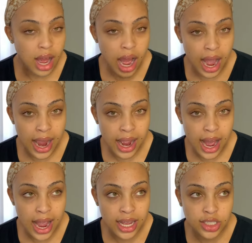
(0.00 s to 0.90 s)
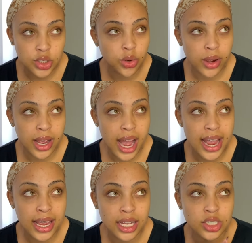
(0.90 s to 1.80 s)
I, I enjoy, I
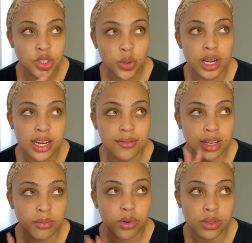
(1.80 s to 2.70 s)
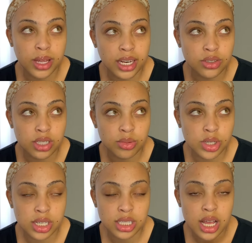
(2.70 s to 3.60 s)
enjoy living in both countries
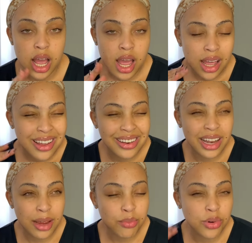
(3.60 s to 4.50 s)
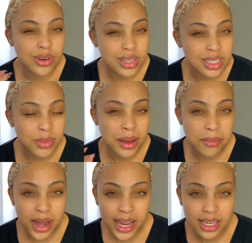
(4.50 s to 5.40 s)
because it like broadens my
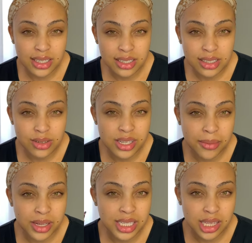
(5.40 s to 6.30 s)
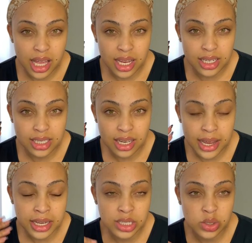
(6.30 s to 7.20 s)
mind to some extent. I
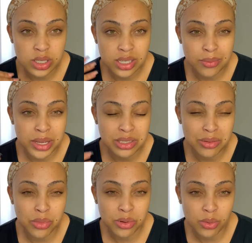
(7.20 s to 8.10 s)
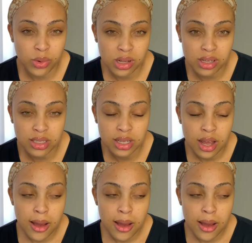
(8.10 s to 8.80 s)
get to see best of both worlds.